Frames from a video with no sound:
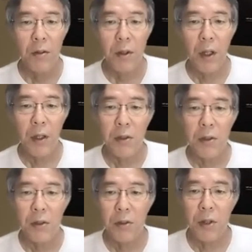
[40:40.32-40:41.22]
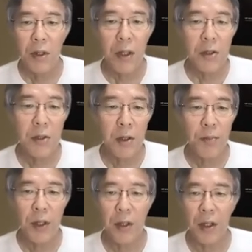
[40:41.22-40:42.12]
Okay, so the next
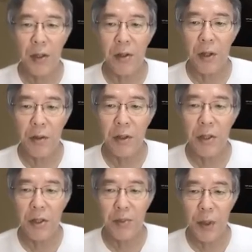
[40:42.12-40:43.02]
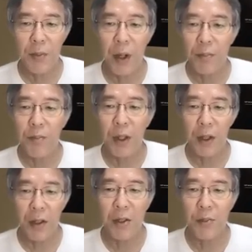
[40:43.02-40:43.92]
topic is Thouless spin
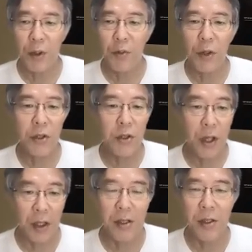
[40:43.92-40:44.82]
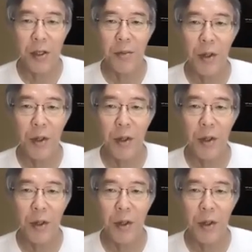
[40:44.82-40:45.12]
pumping in spin one chains.